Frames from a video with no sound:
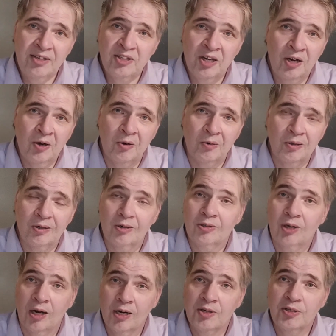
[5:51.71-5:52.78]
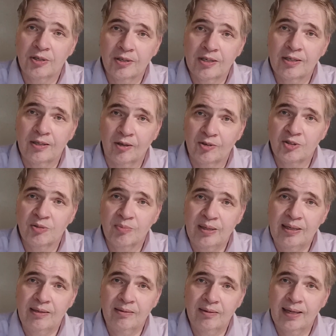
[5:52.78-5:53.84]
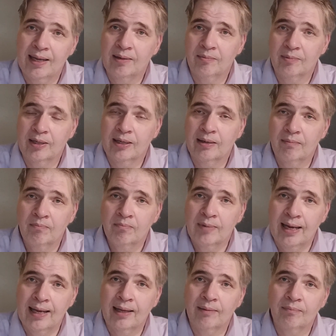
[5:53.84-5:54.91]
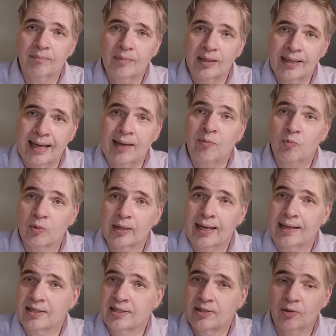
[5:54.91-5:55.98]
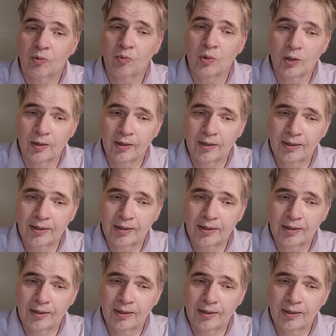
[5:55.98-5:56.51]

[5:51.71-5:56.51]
HO or larger can also can still work.